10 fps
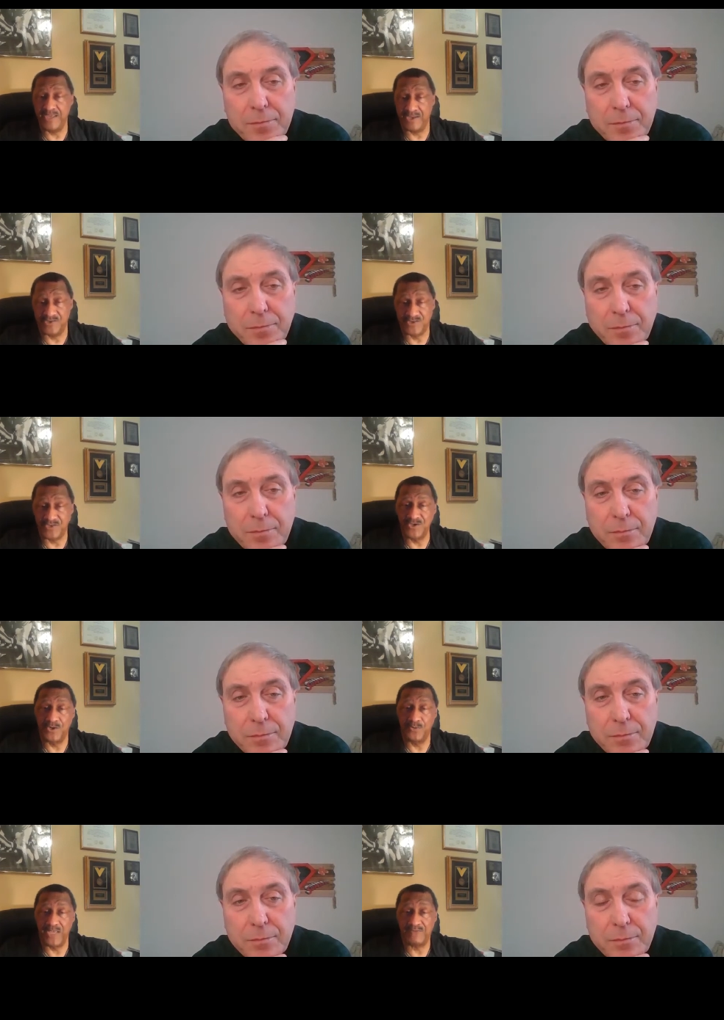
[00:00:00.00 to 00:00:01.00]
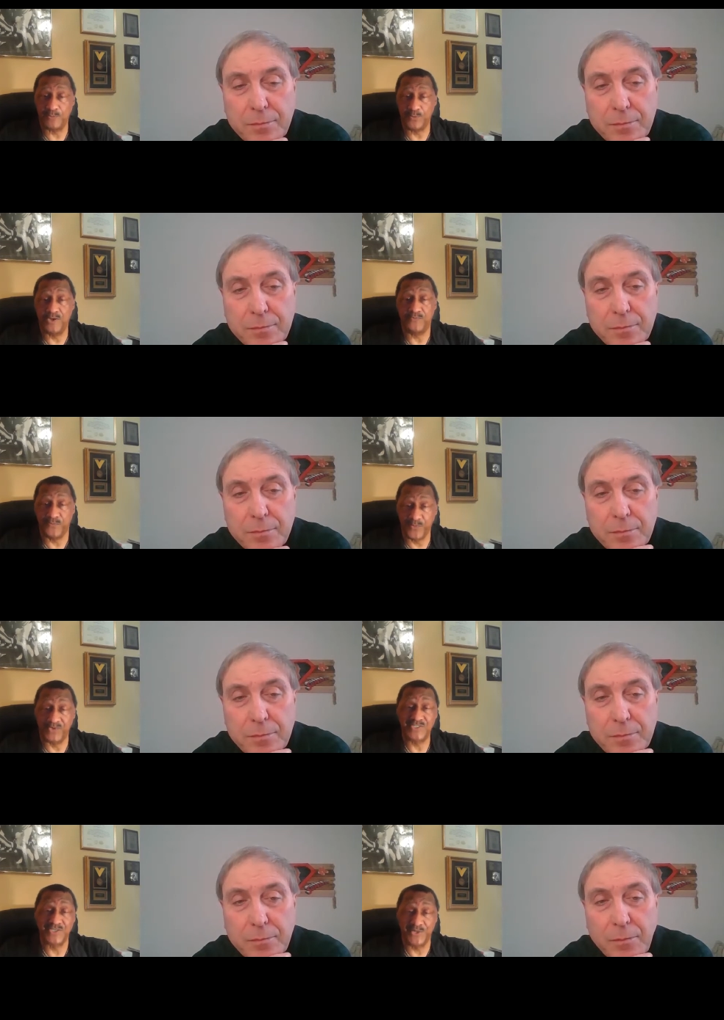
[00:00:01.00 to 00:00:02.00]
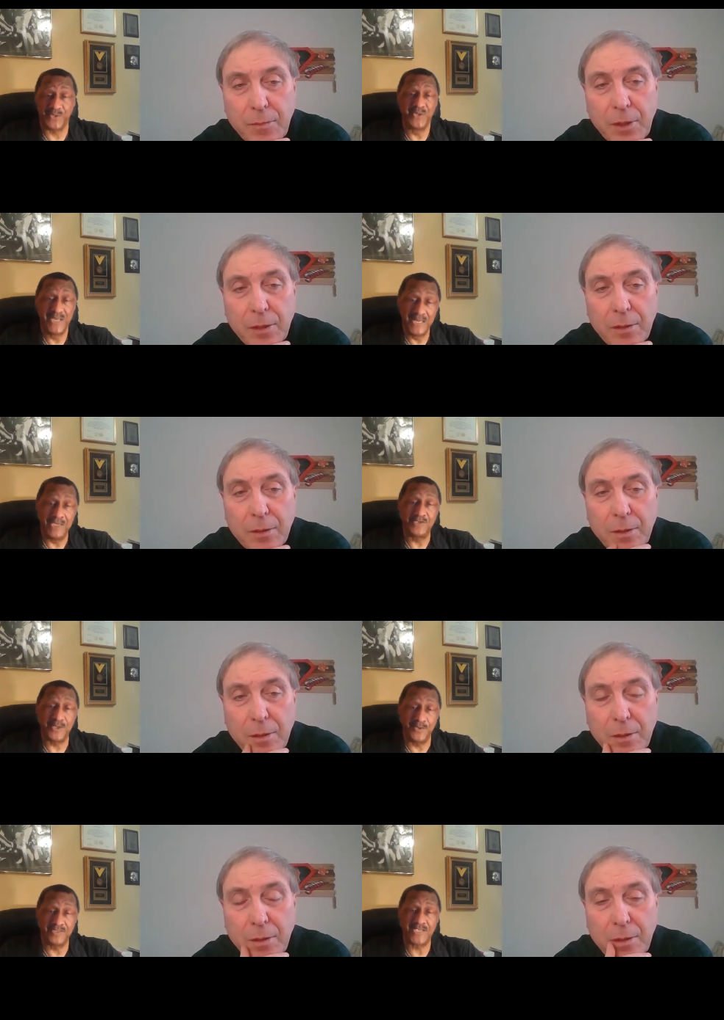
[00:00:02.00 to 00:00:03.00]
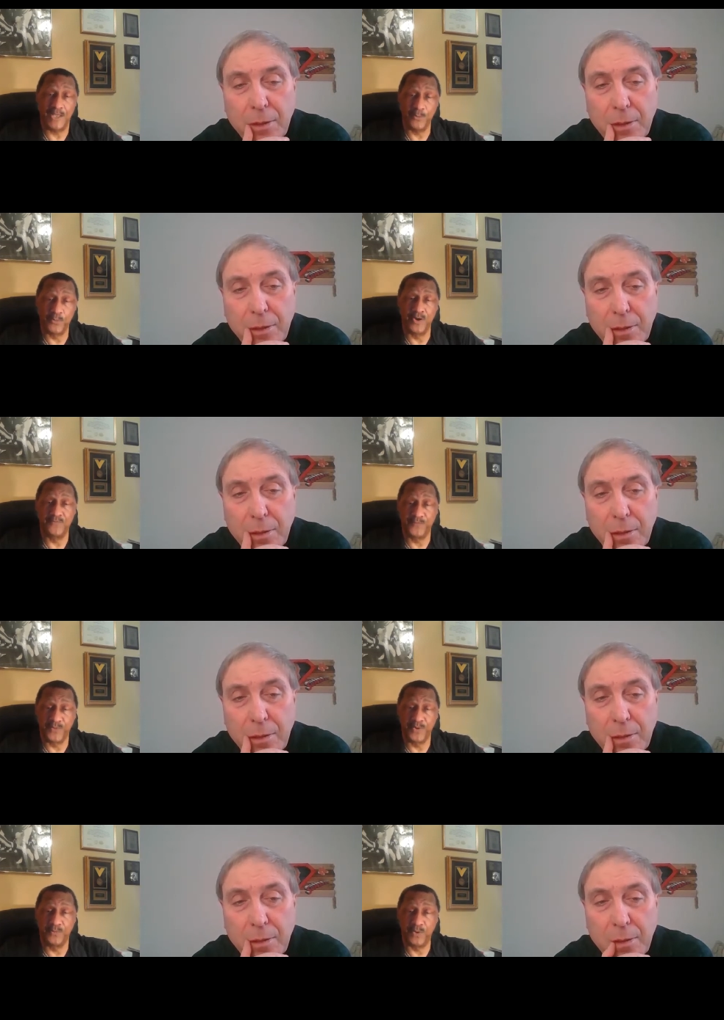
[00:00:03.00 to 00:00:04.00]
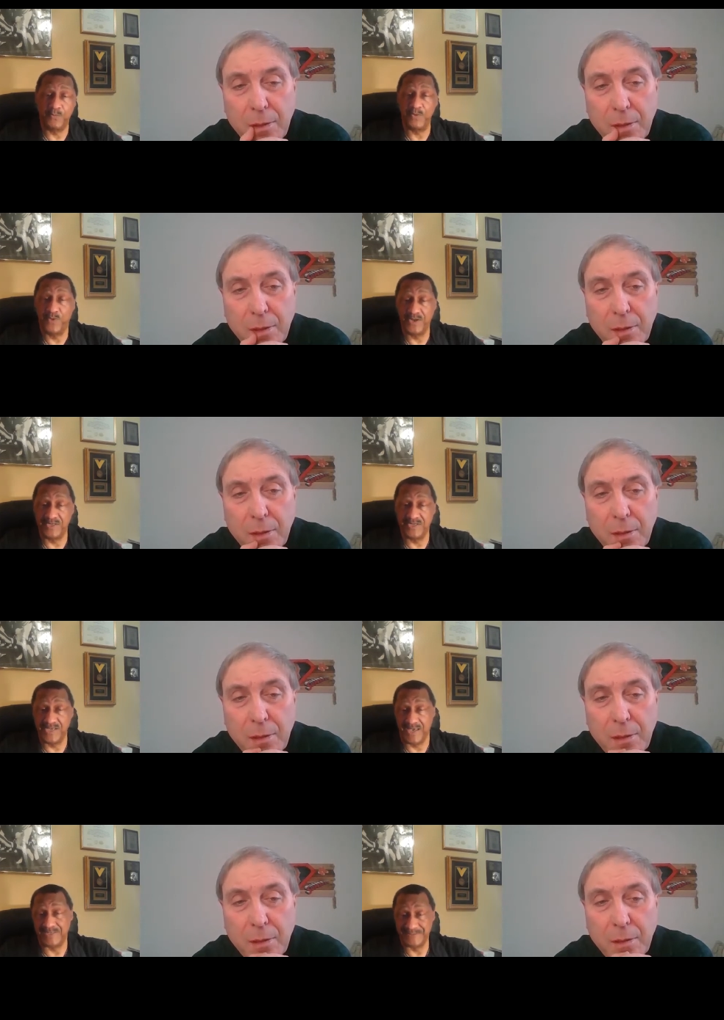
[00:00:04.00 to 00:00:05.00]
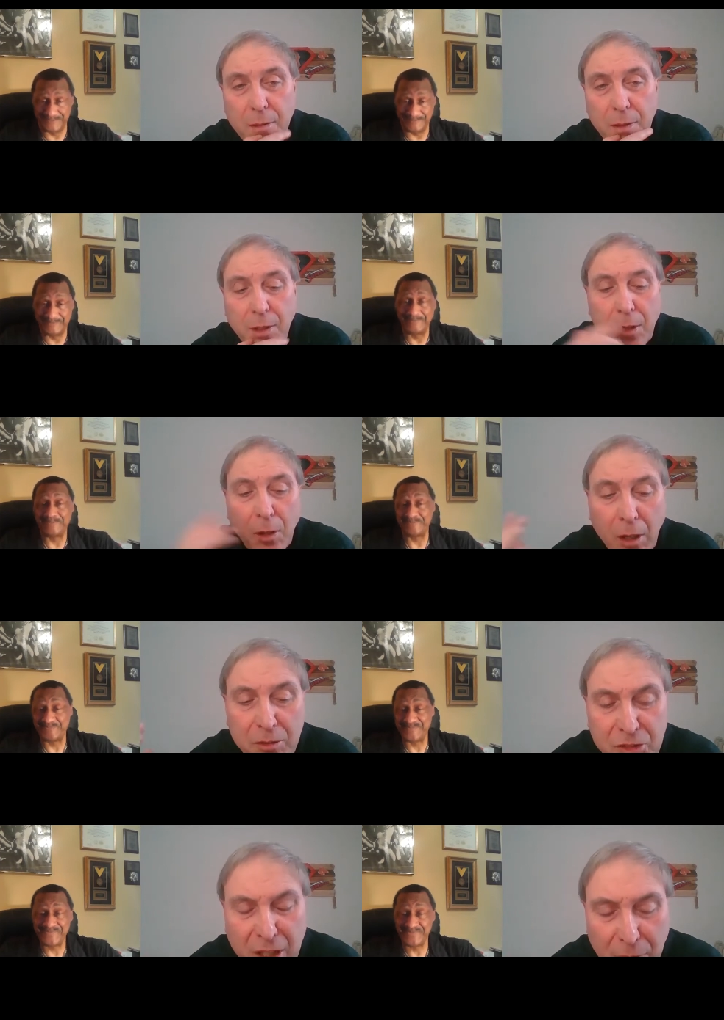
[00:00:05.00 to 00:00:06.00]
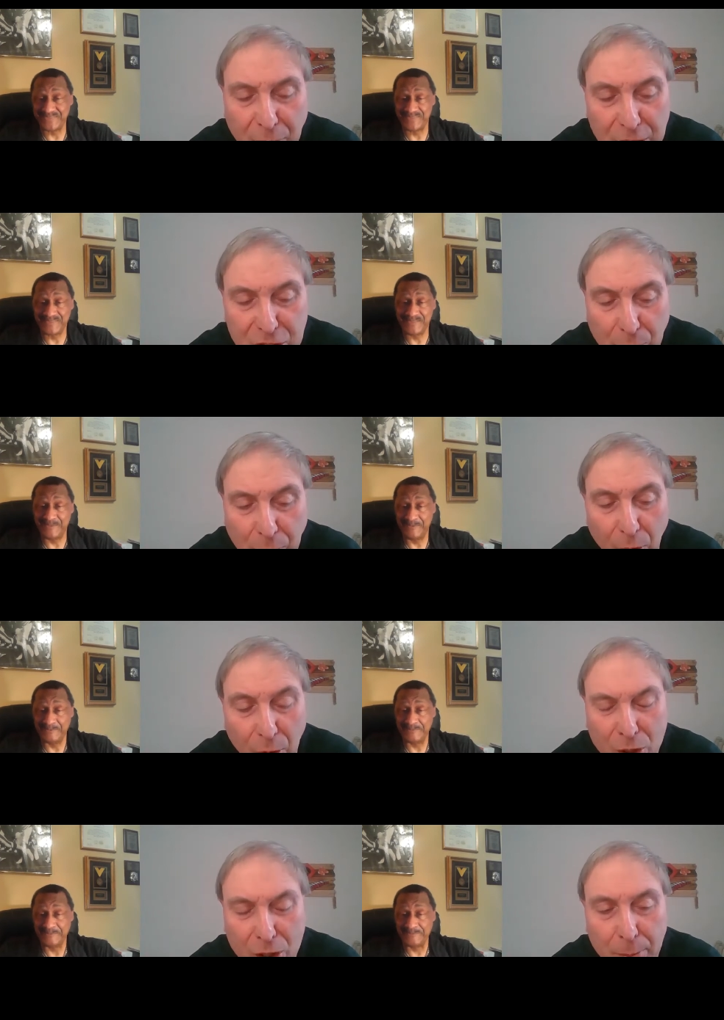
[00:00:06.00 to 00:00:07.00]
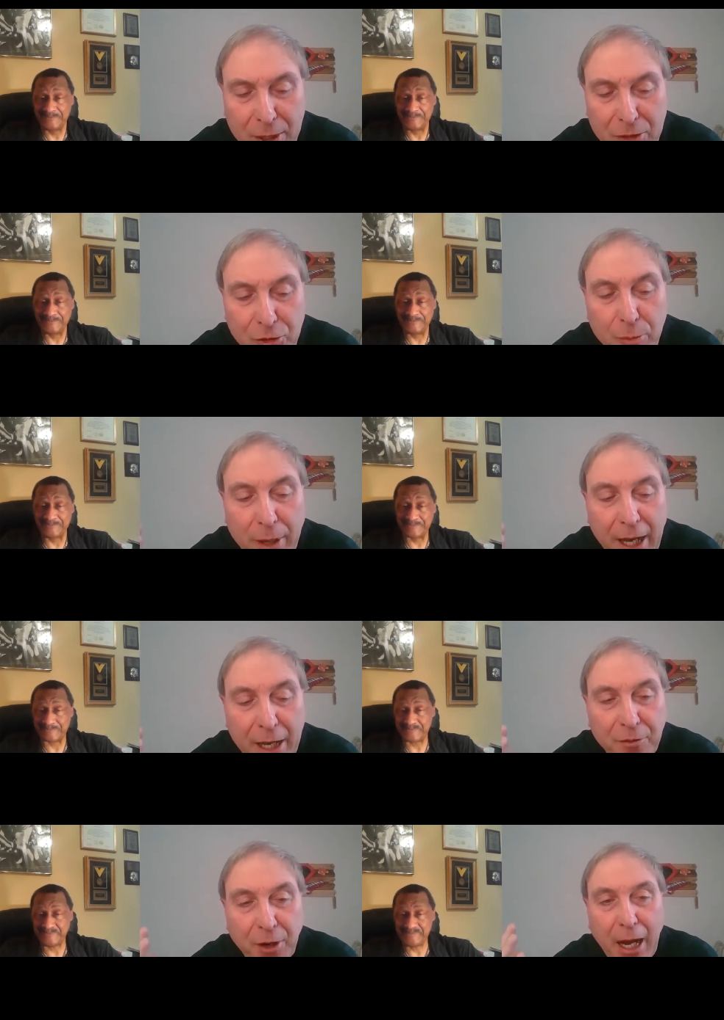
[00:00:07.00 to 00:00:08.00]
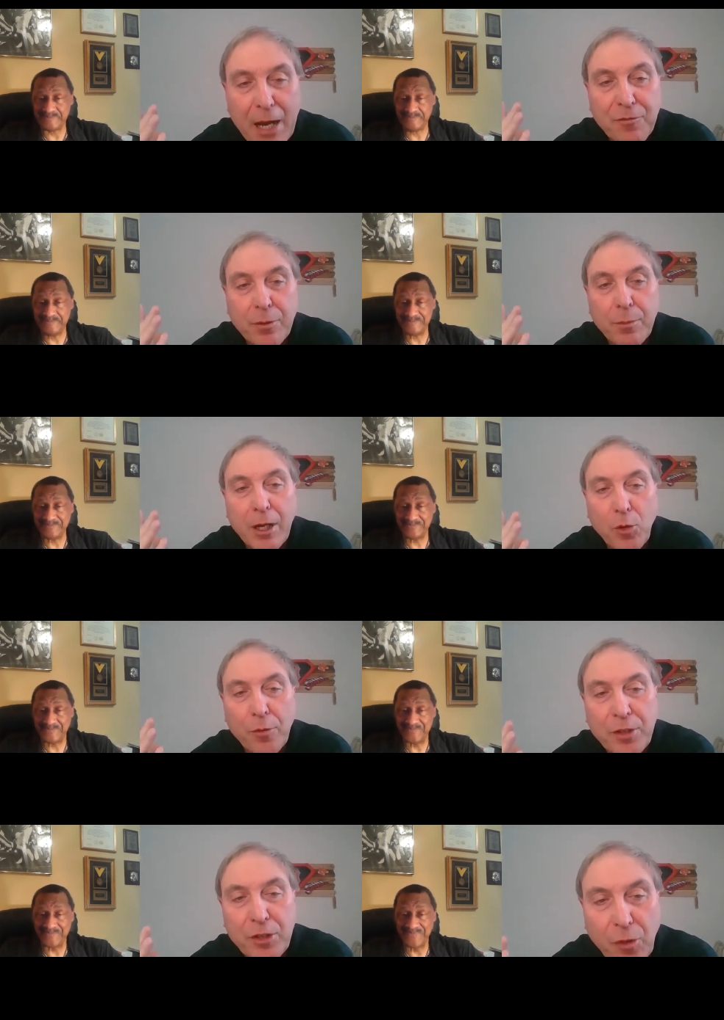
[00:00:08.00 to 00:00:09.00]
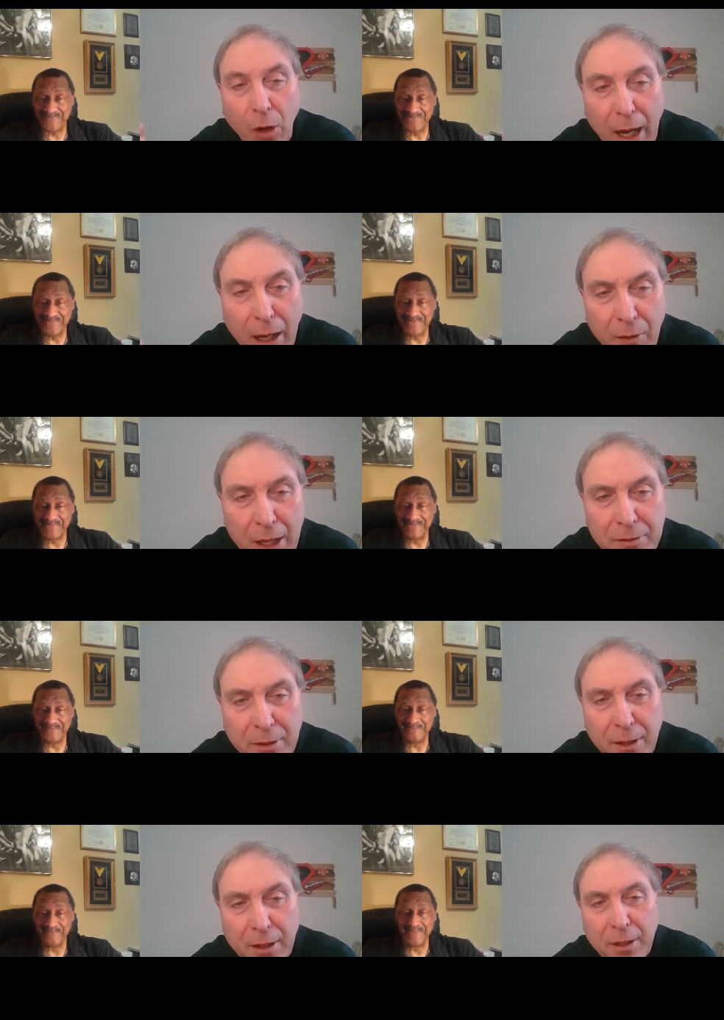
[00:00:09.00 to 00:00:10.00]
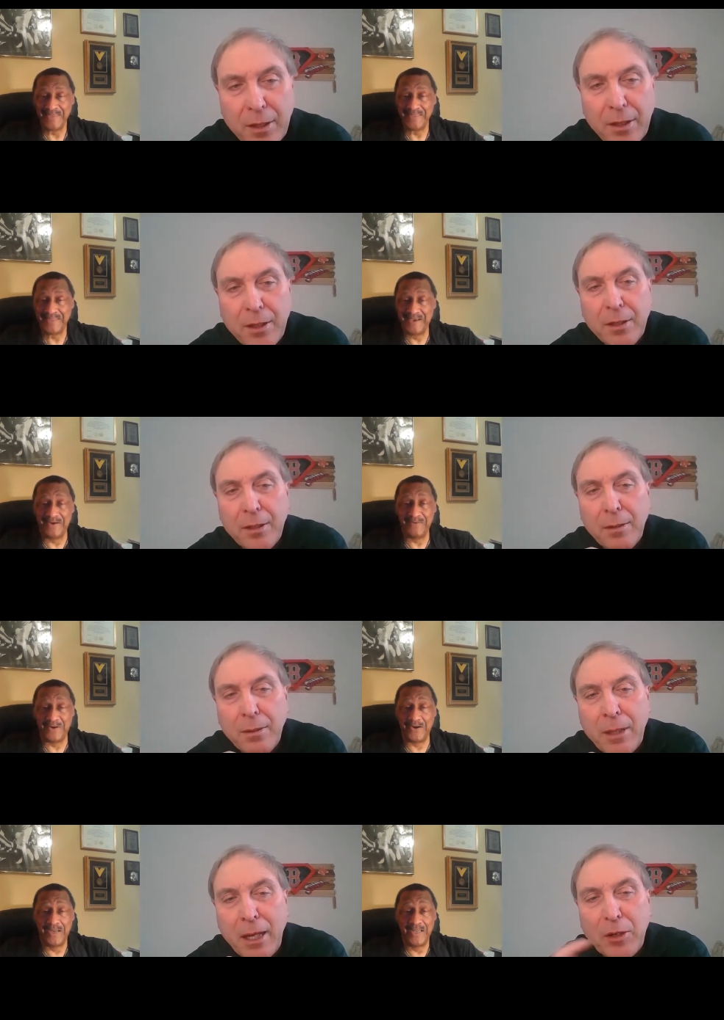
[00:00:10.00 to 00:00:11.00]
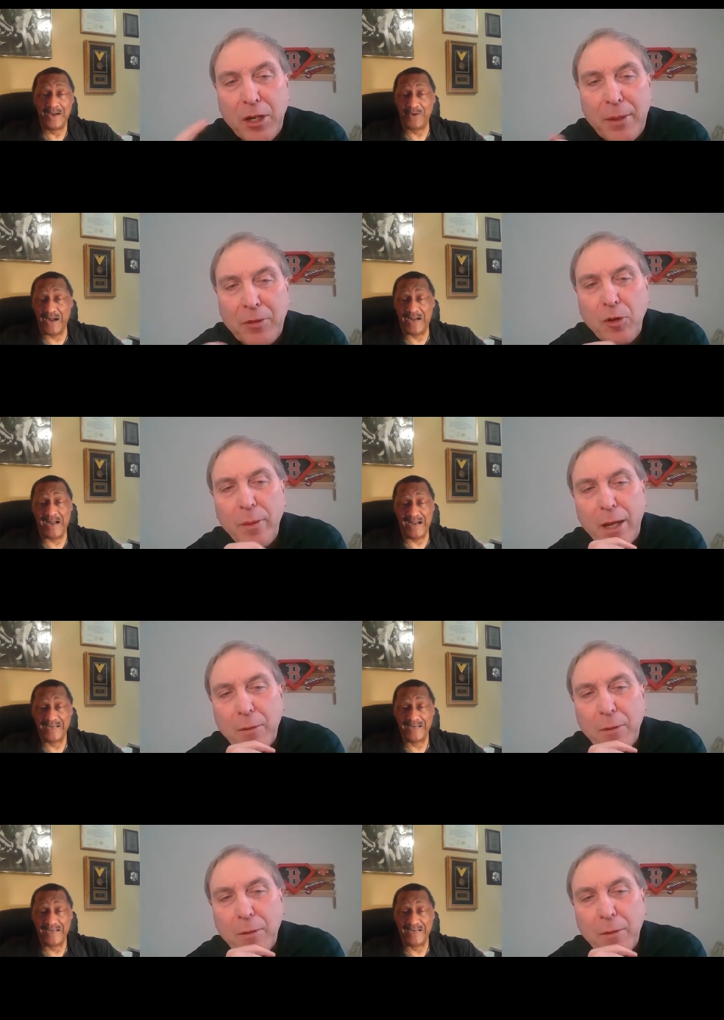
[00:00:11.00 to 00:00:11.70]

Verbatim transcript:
Speaker 1: inch, you know, we had to work for. So he showed us how to work for what we wanted to get.
Speaker 2: See, the freezer bowl couldn't have been too bad for a guy from uh, Northeast Ohio. That, uh,
Speaker 1: oh, well, oh, that couldn't well, have oh, been too